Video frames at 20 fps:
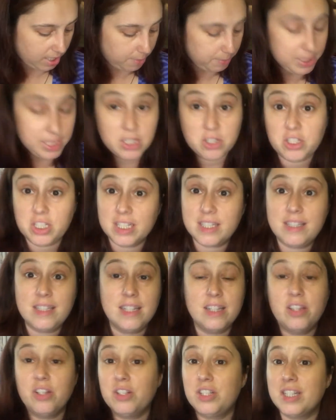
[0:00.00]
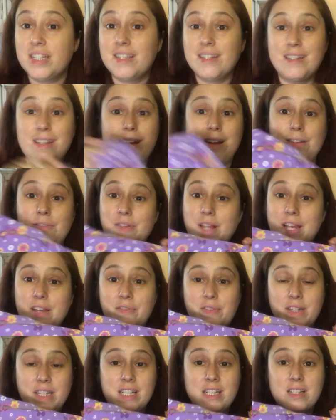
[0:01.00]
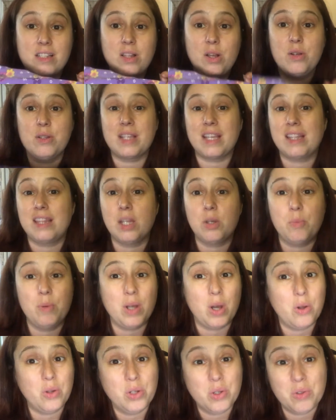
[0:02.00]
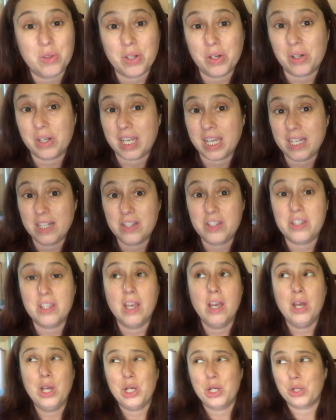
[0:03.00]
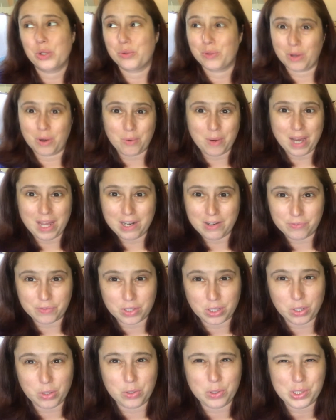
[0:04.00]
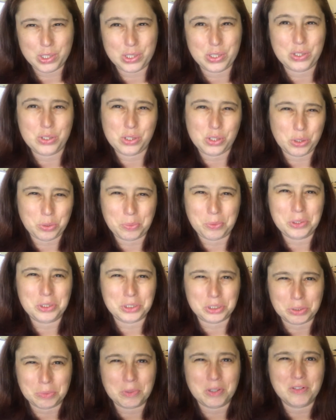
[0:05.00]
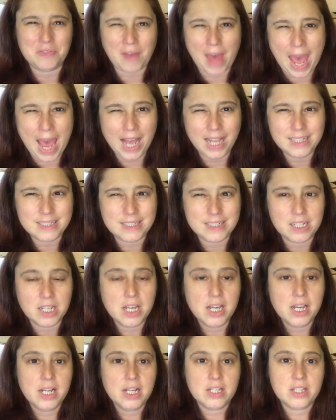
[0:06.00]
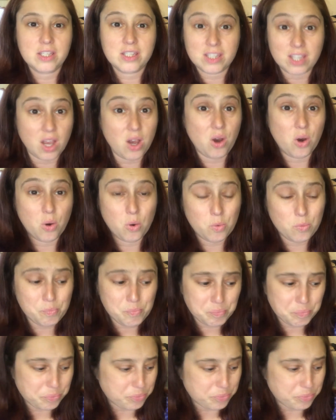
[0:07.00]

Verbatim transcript: I mean, there's just, there's just a ton of life in these clothes. I think we all know that our kids grow out of clothes super duper fast. So